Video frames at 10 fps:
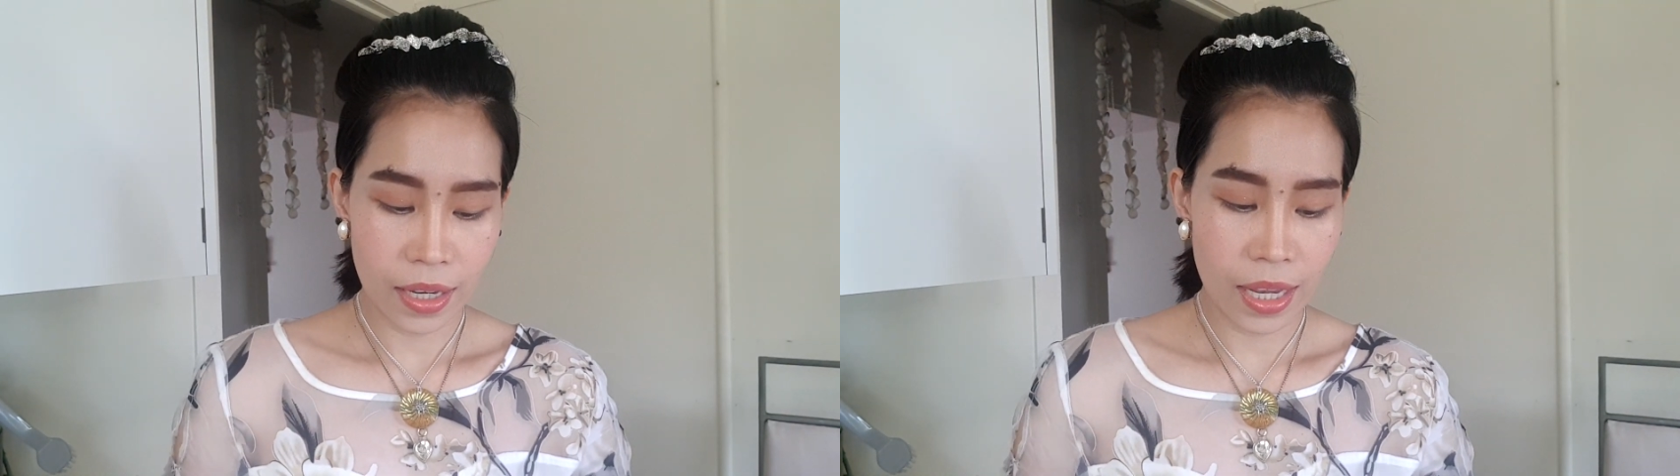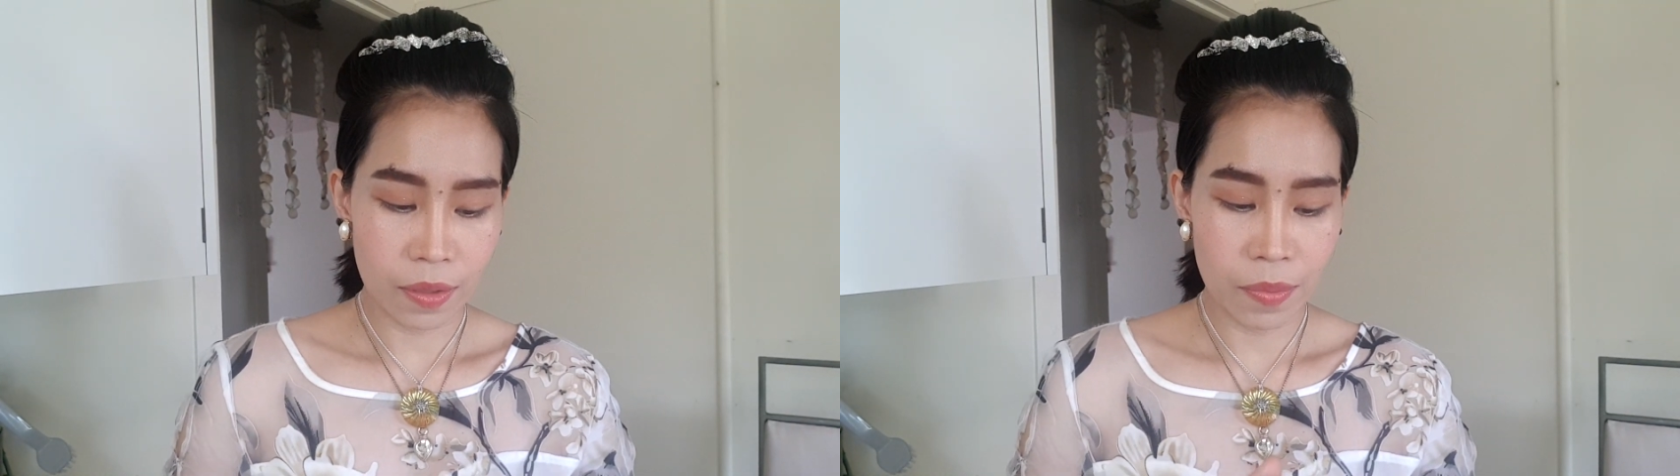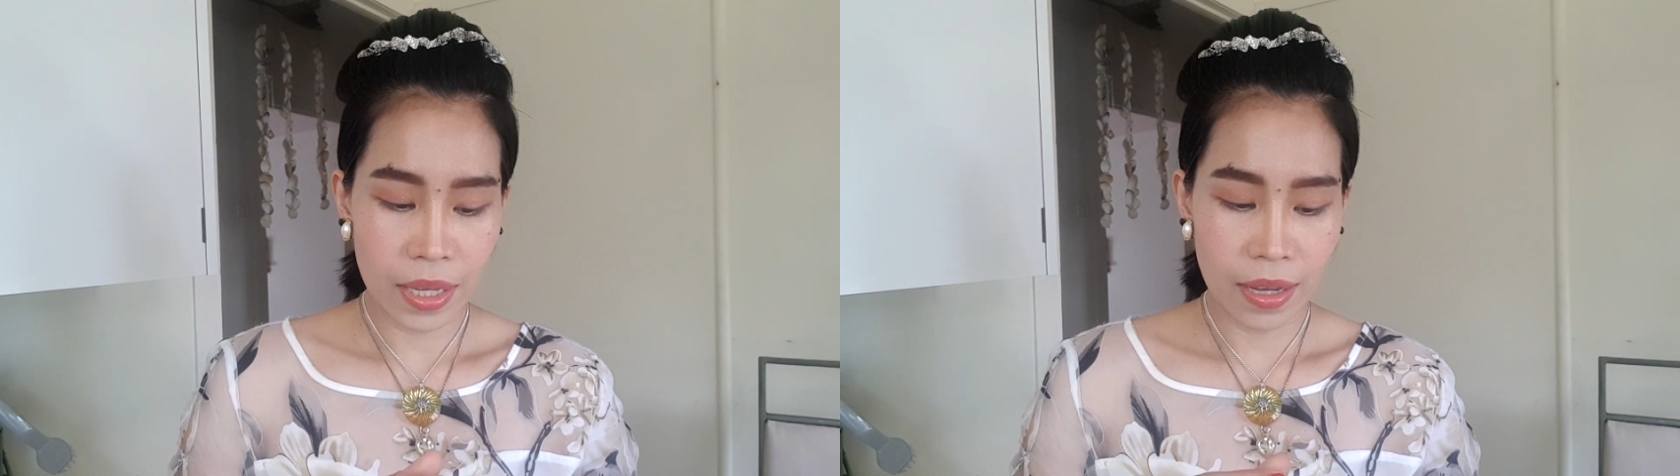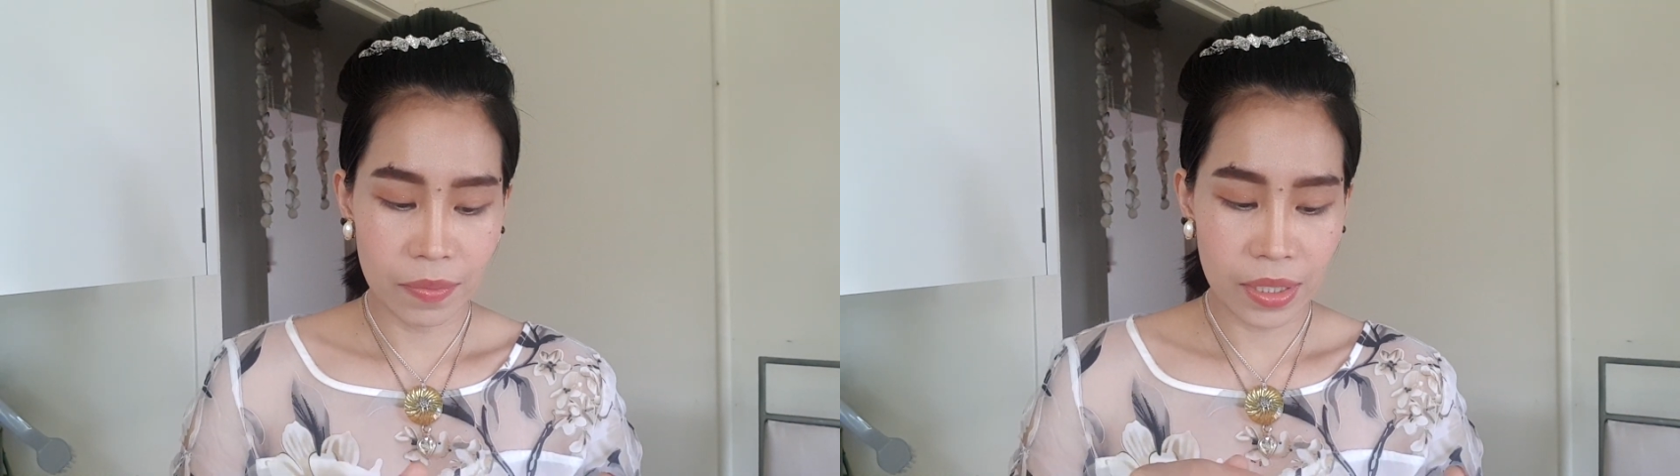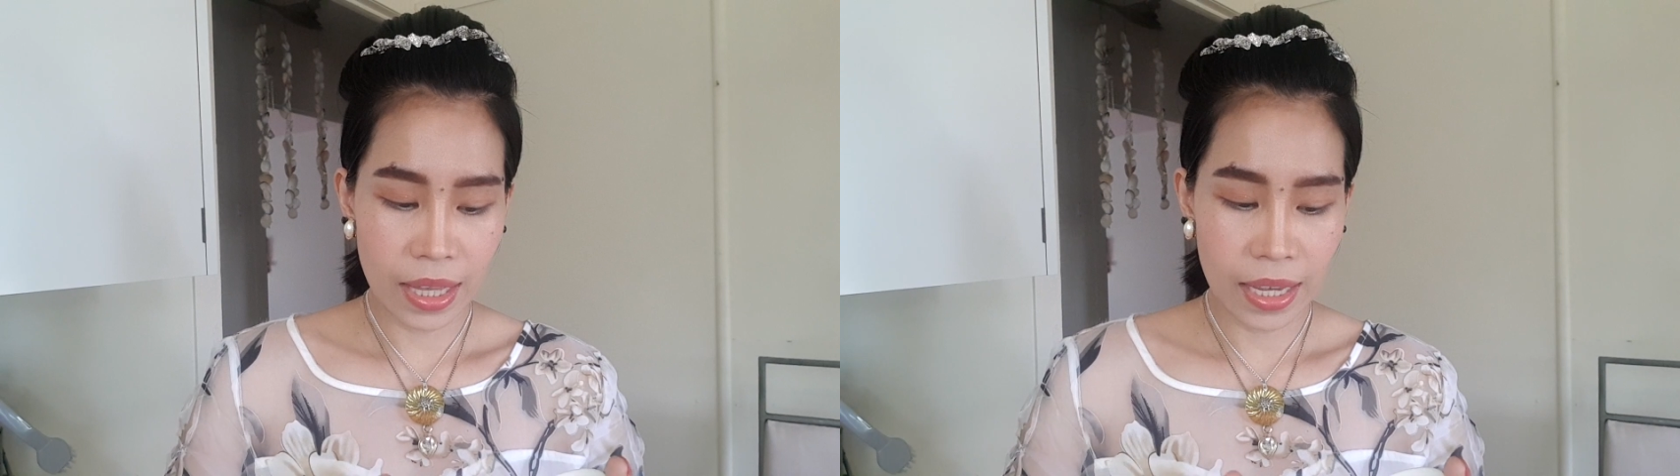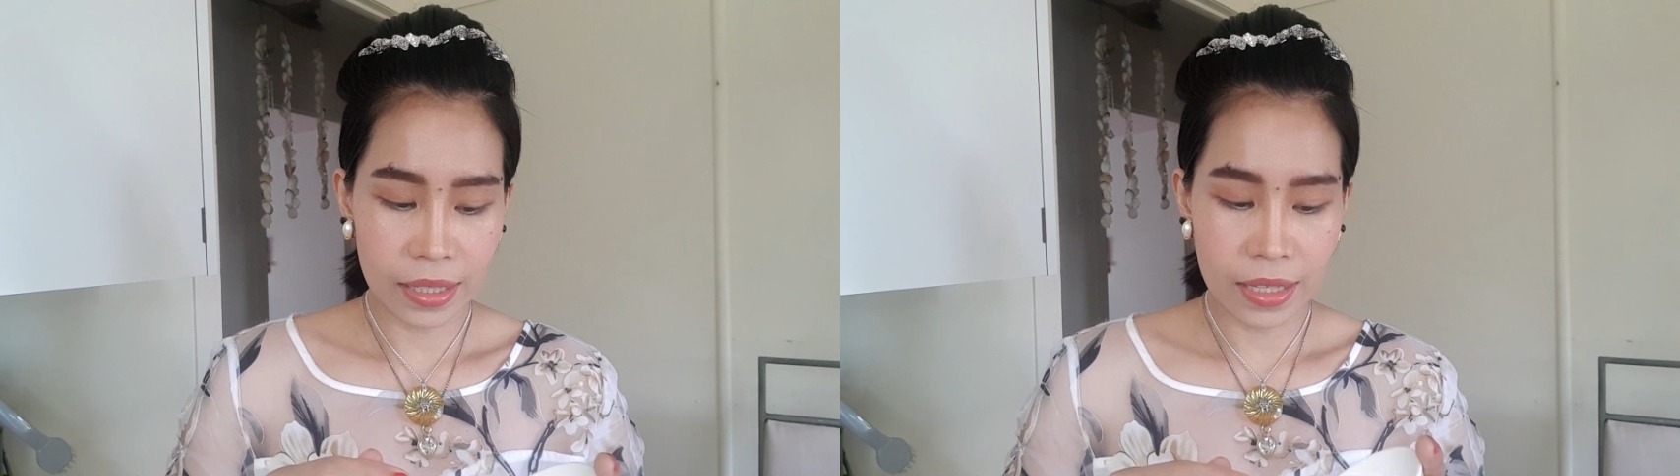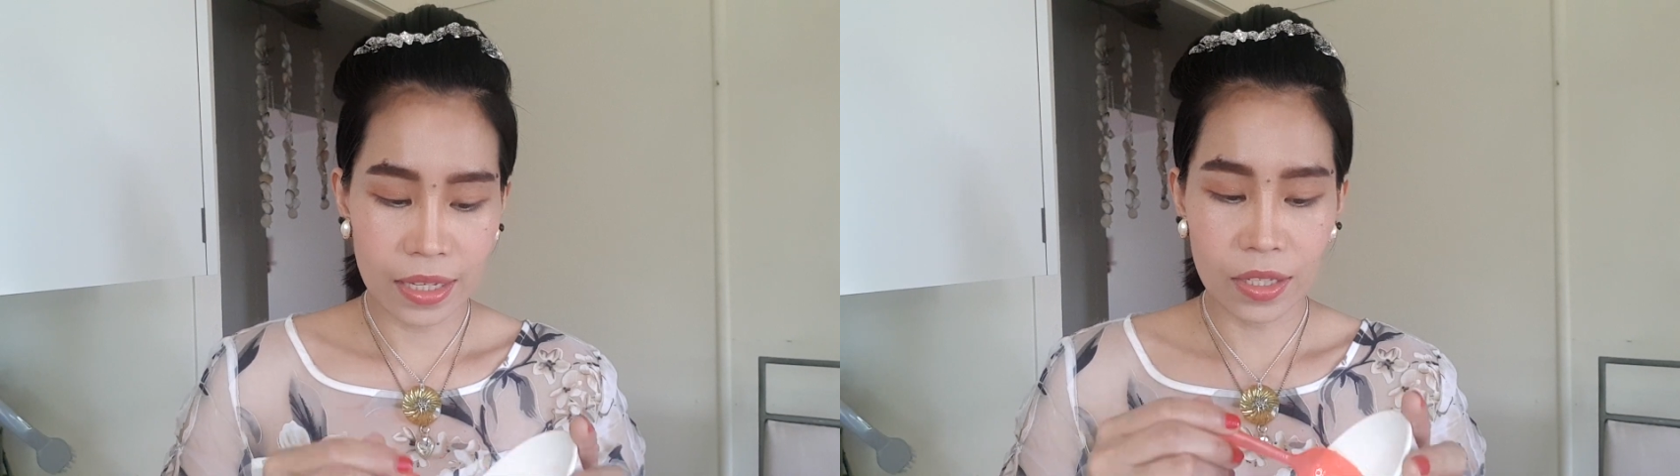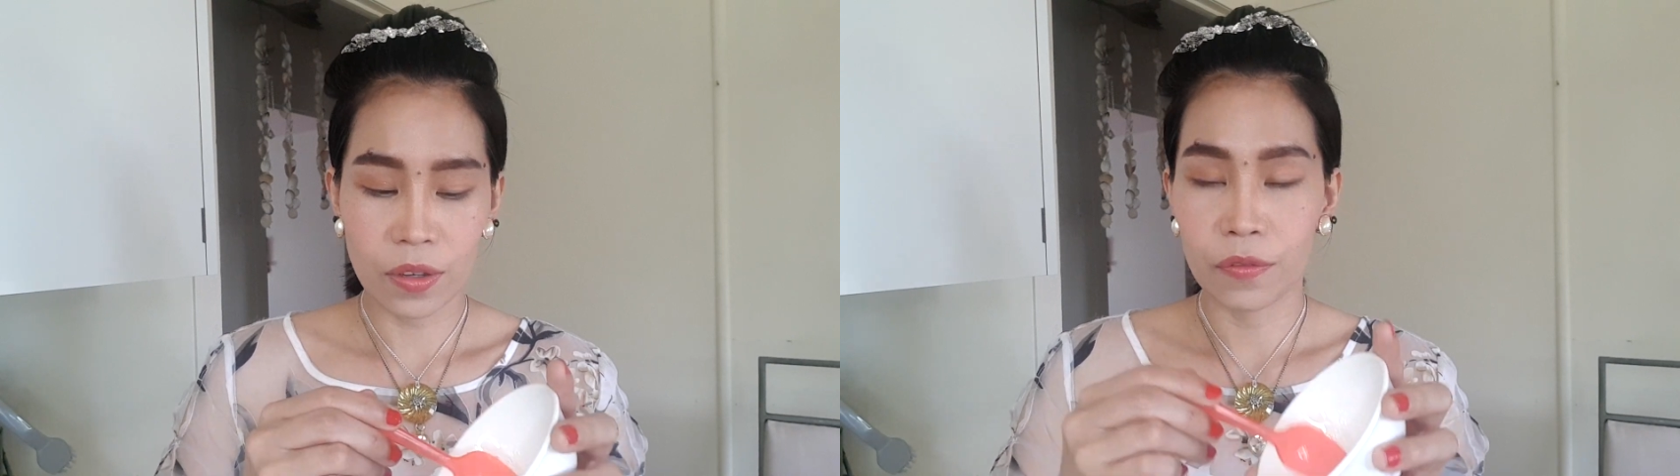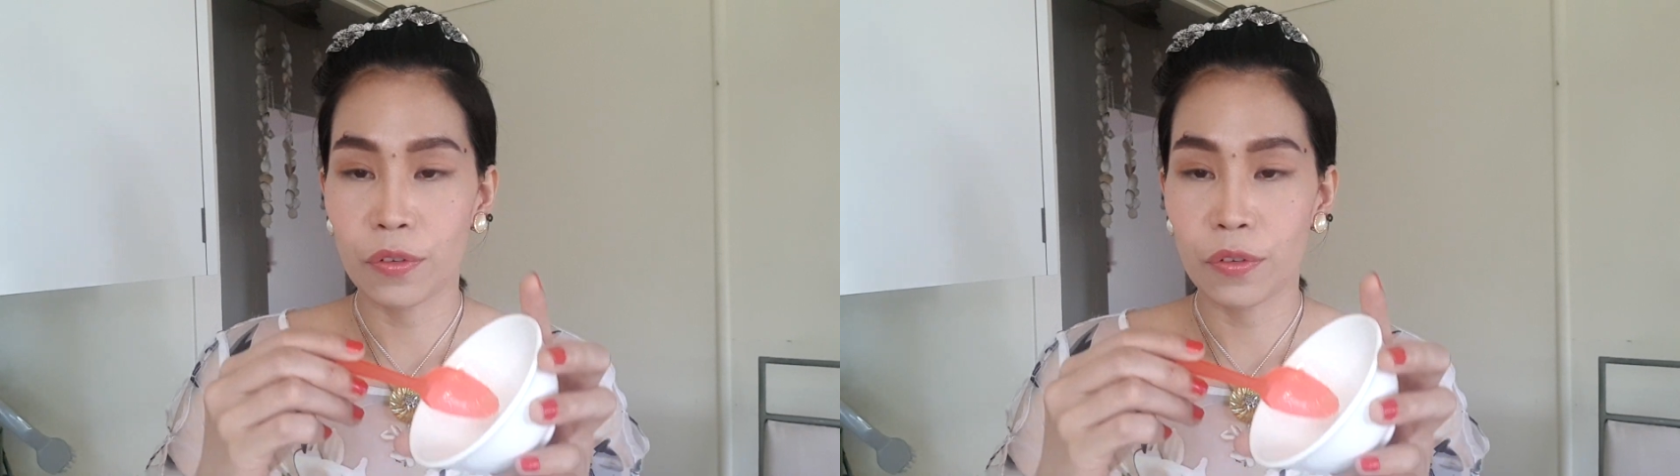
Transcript: It becomes like this.